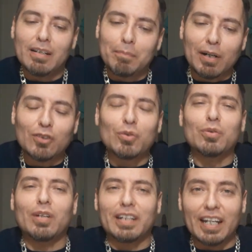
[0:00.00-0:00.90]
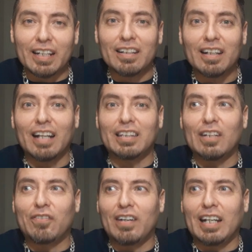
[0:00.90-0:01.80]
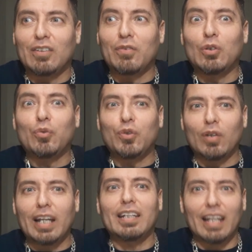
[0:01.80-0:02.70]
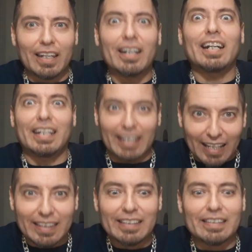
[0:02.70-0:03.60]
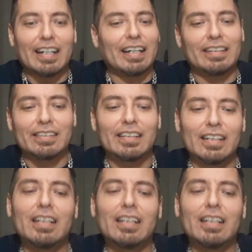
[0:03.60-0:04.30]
Part 2, again, a lot different. Like you feel like, yeah, they're gonna get these guys,